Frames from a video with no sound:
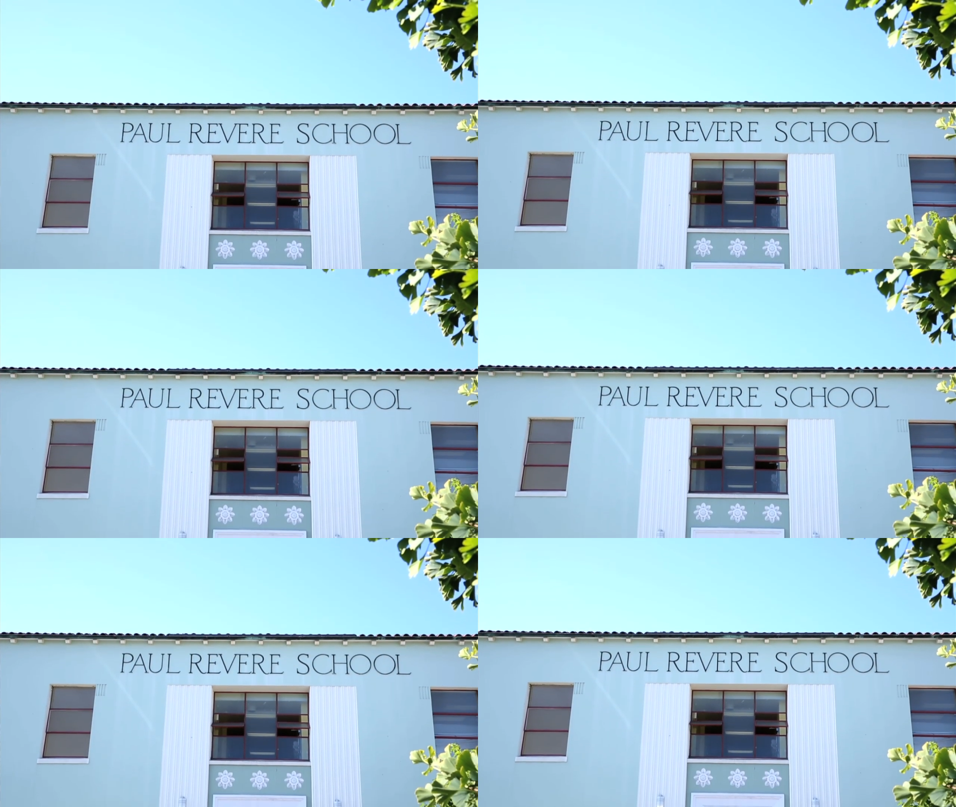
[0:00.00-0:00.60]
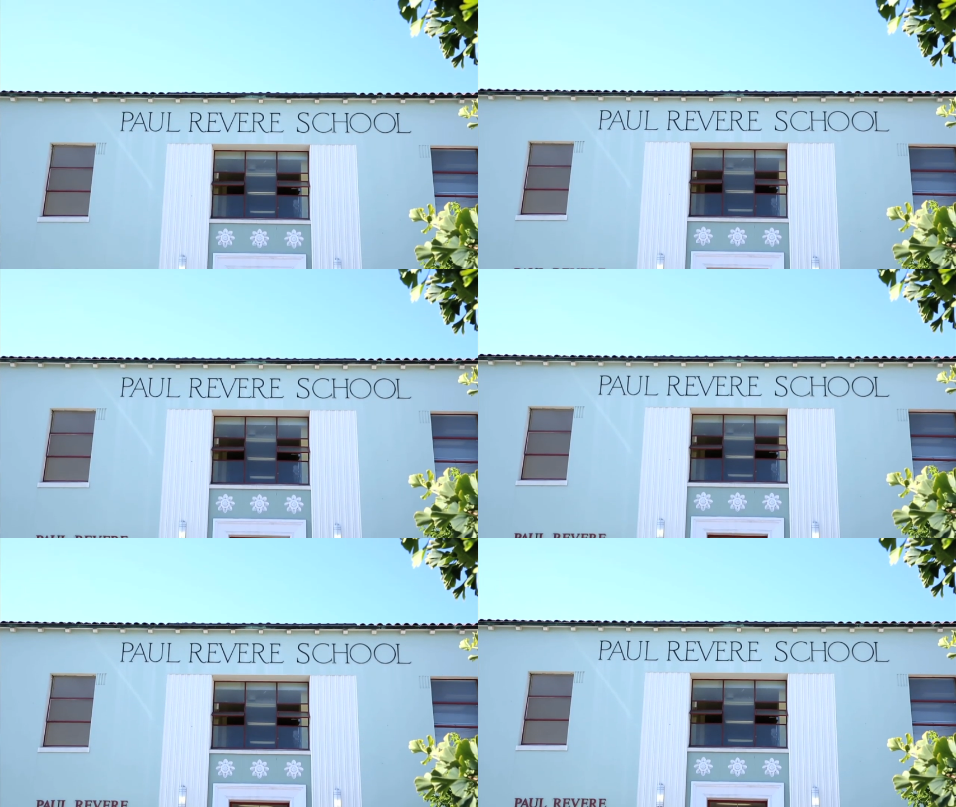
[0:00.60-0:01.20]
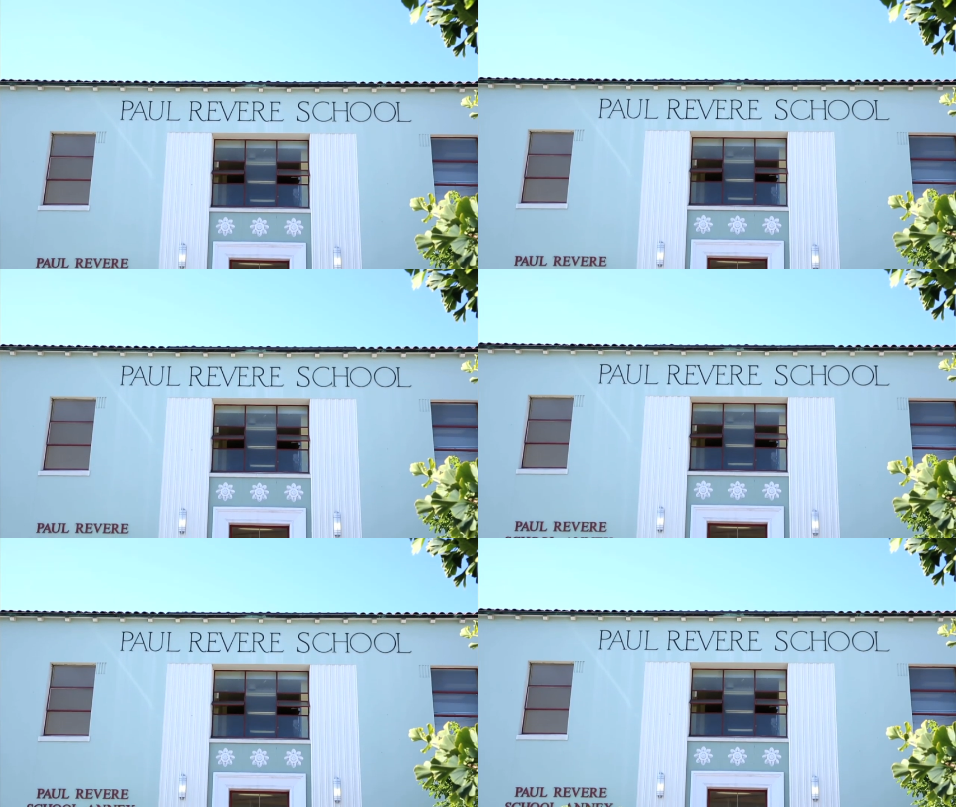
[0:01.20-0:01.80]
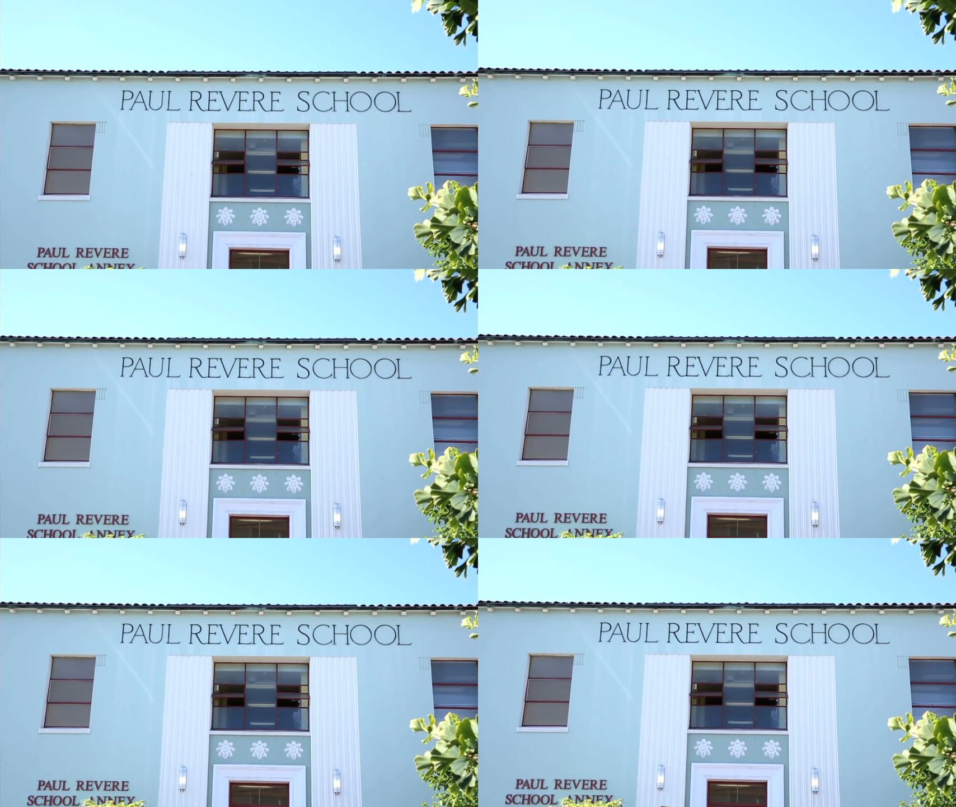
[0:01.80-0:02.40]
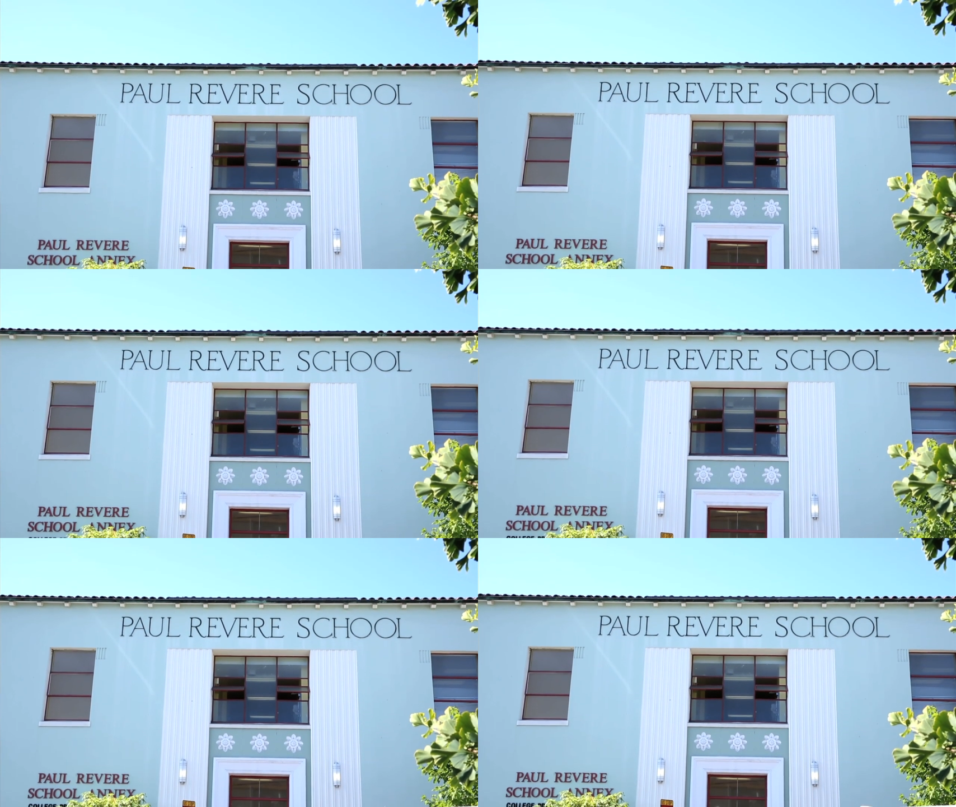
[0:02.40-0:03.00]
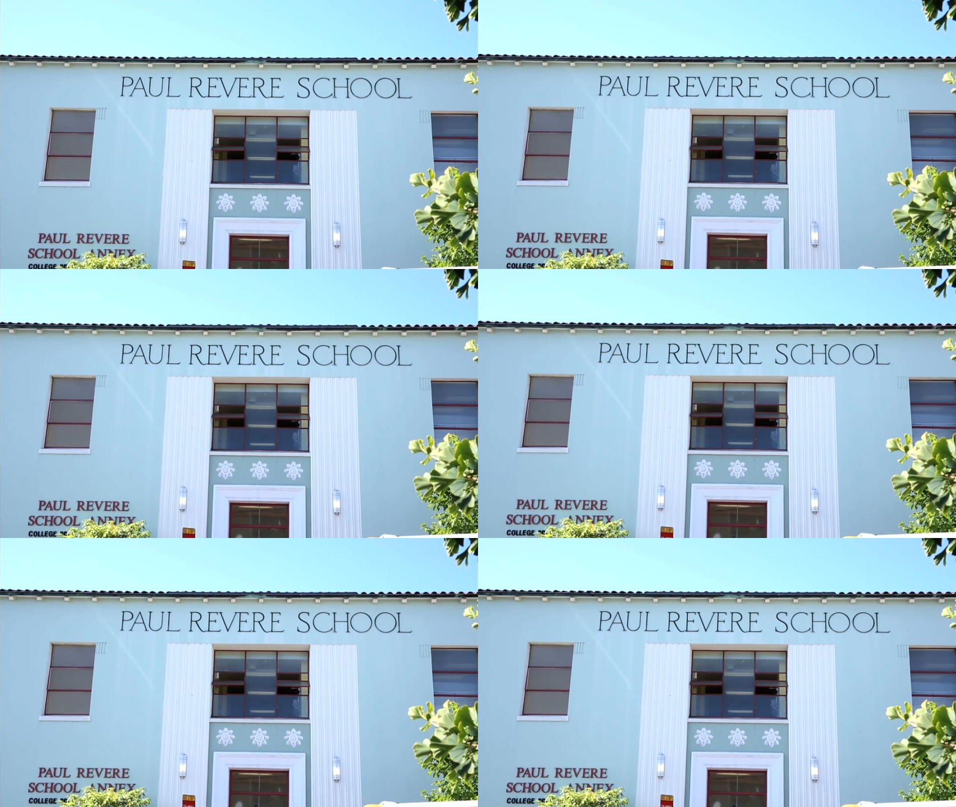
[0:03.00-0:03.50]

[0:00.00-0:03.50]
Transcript: (no speaker visible)